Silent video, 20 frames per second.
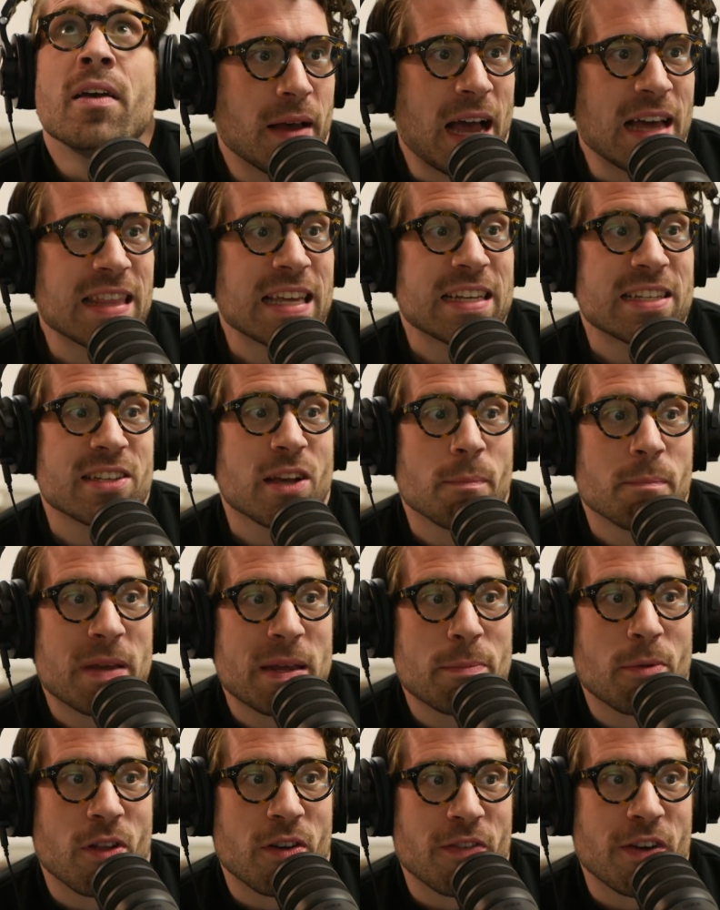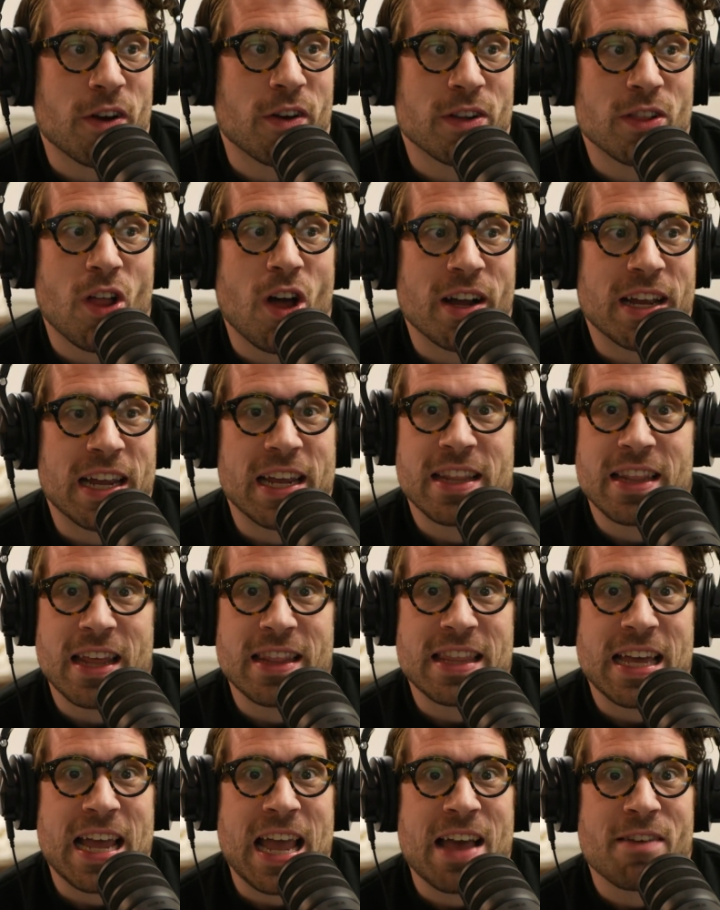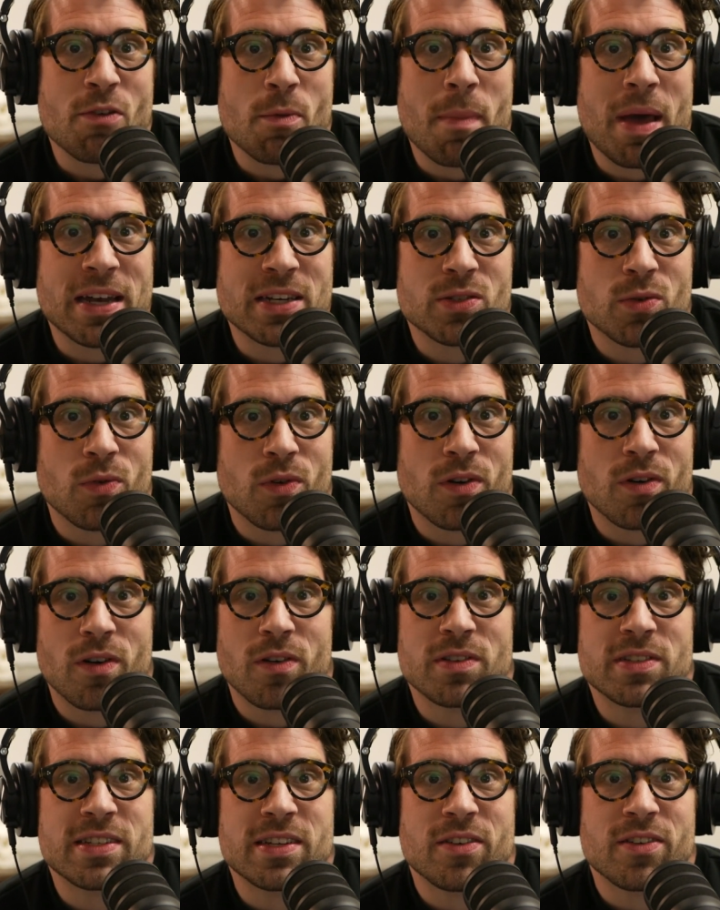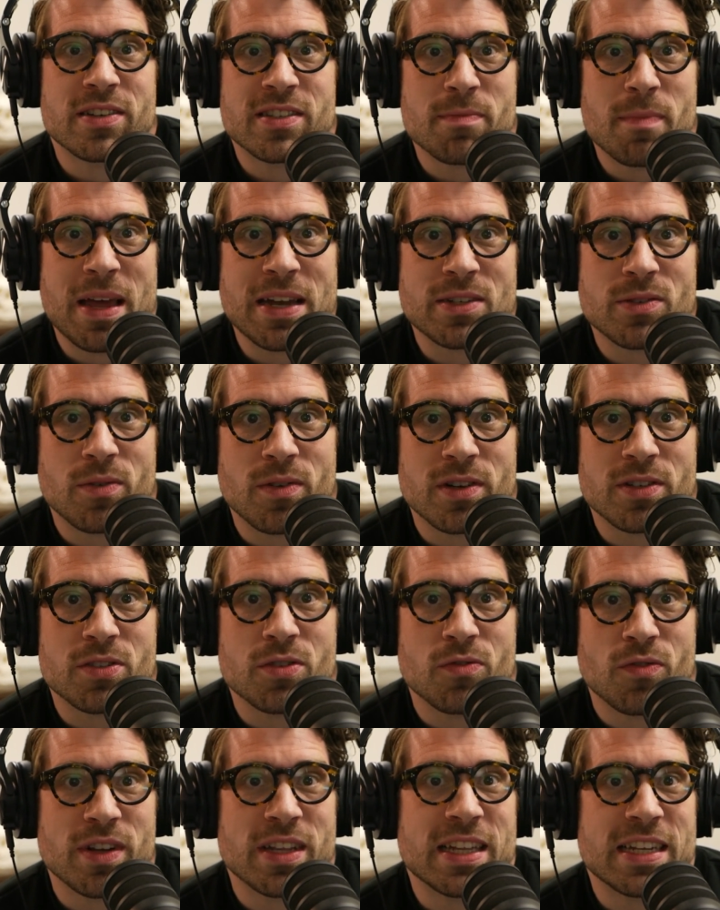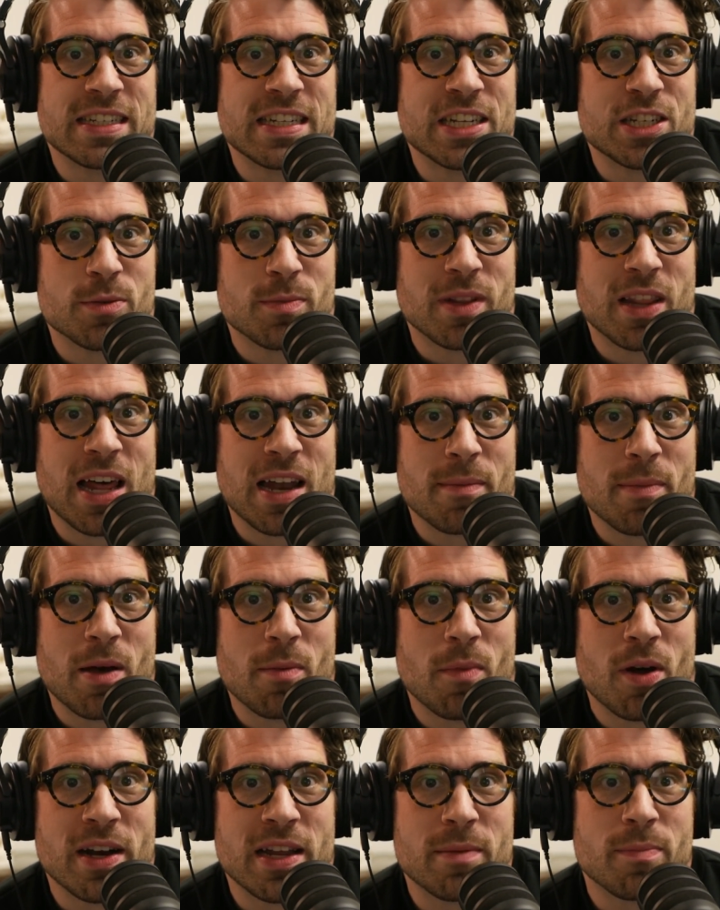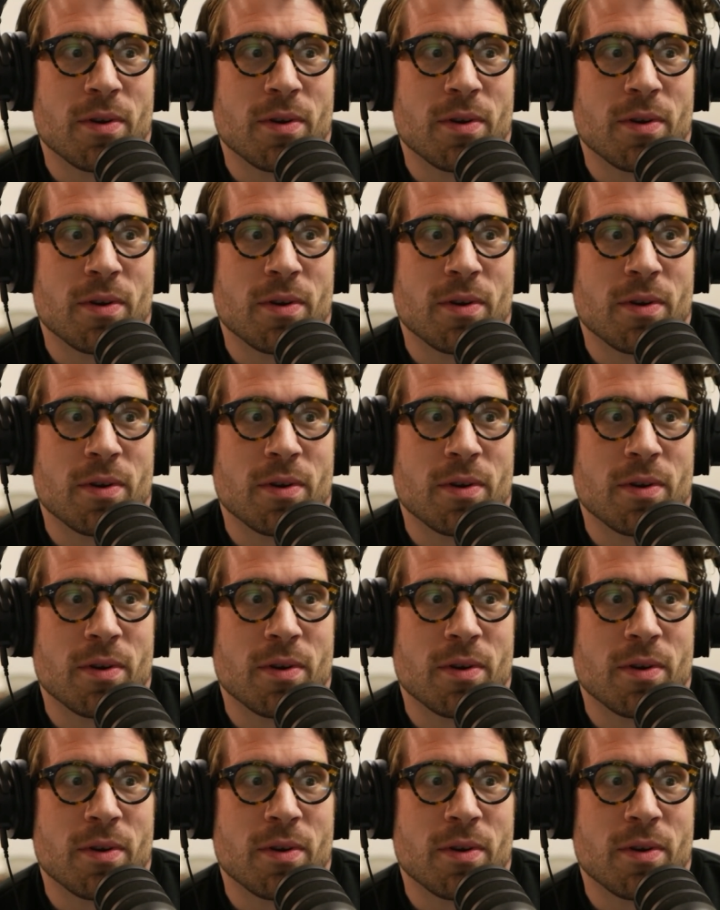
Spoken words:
I think some people are very lucky in that they have a mentor or a series of mentors who really teach them a lot about money.